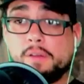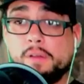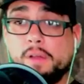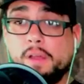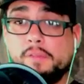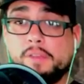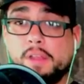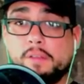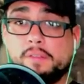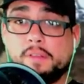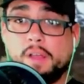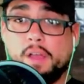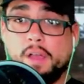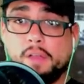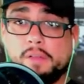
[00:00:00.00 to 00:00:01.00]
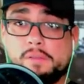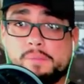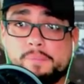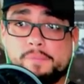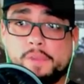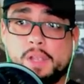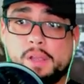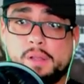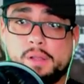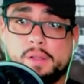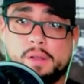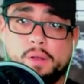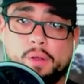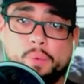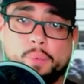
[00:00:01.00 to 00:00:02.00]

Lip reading: I don't know if this, you know,